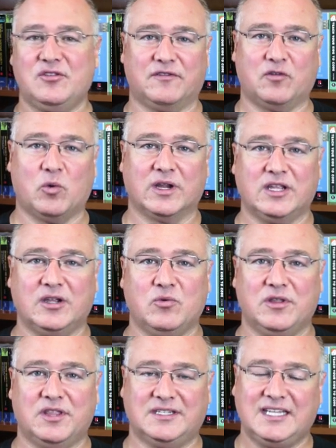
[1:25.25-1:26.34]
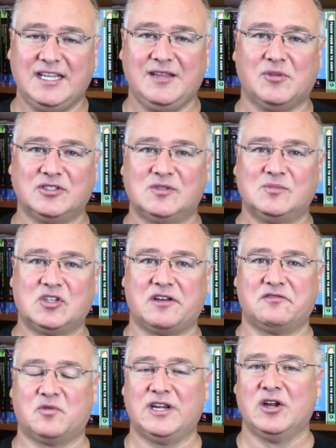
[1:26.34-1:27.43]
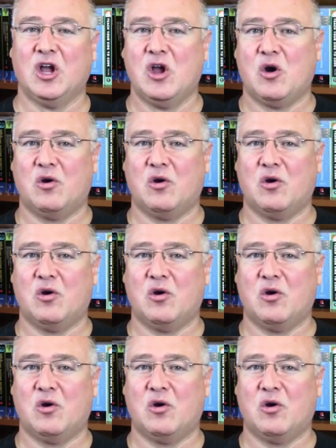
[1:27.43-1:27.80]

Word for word: either for working with a team on some software